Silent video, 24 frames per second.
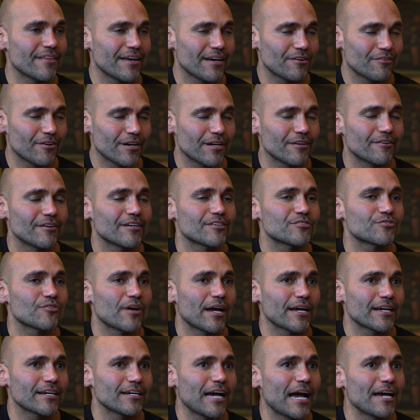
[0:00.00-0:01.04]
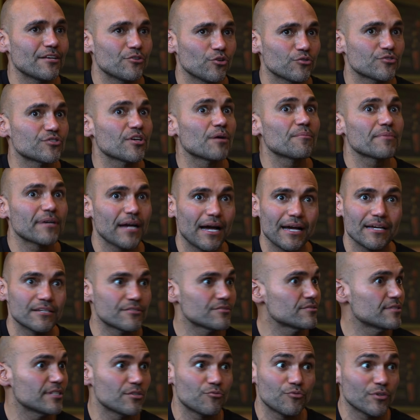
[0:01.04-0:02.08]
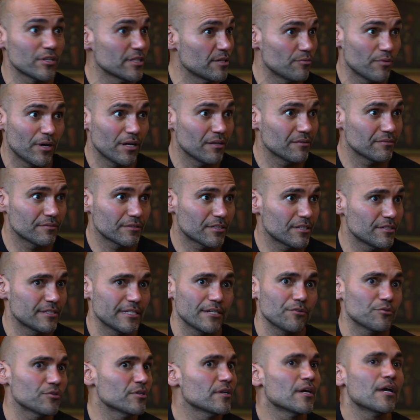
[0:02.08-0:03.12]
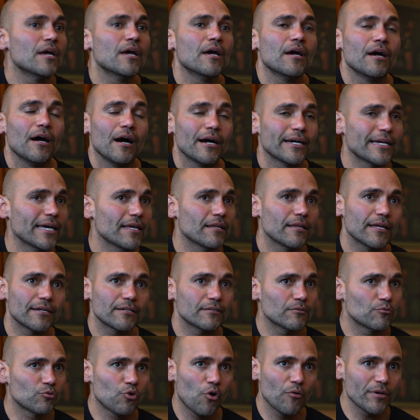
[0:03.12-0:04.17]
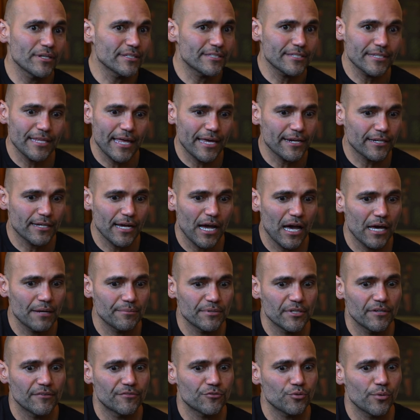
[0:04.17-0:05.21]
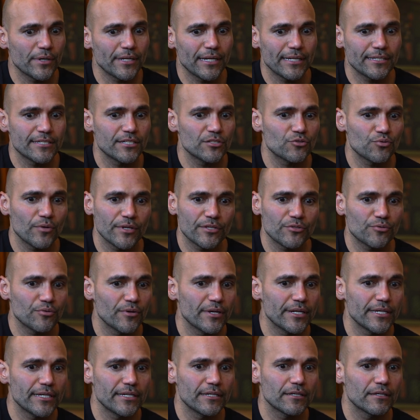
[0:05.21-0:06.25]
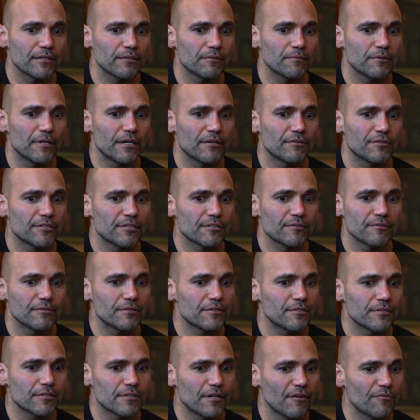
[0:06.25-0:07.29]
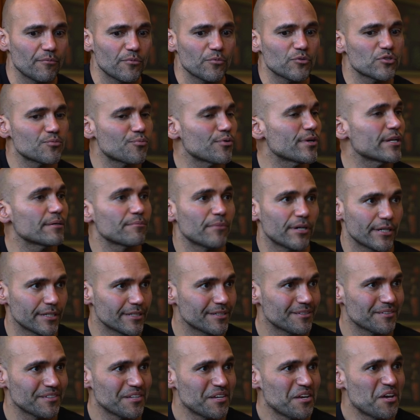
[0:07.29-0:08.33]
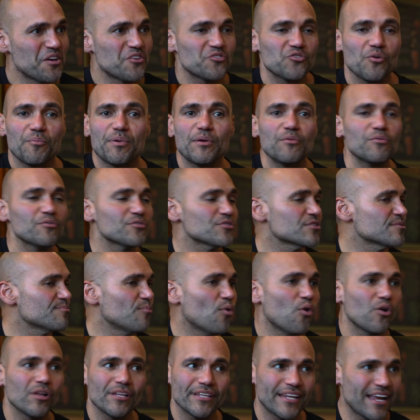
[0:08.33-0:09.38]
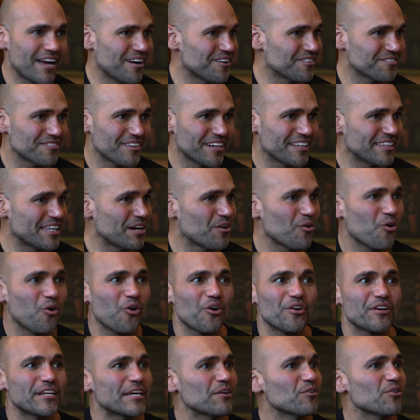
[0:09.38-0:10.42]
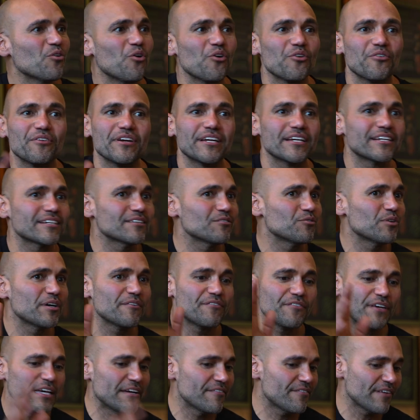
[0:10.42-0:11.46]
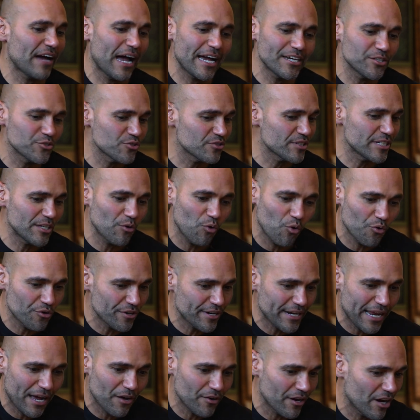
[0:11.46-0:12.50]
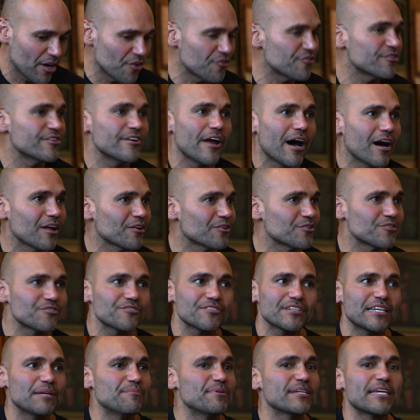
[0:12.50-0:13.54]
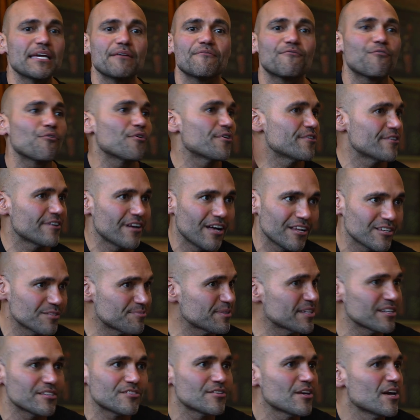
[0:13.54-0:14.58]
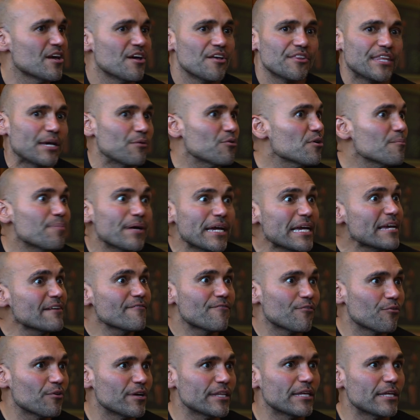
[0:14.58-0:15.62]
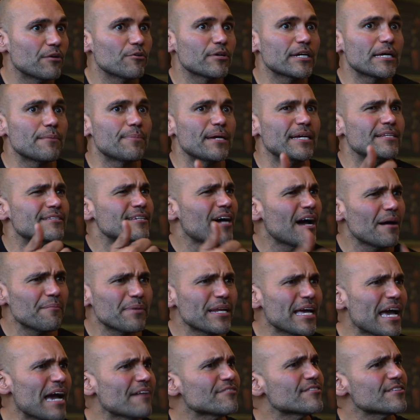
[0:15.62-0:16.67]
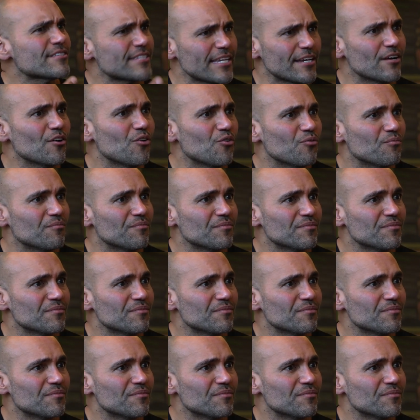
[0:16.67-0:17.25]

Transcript: that. Right. So I know some guys did really well because they were, again, like going into that economy of 2019, 2020, the government was printing money. So people were just bowling out, right? They were ordering, if I usually ordered out $100, it became $400 because they weren't paying for it. They were getting paid time and a half to stay home,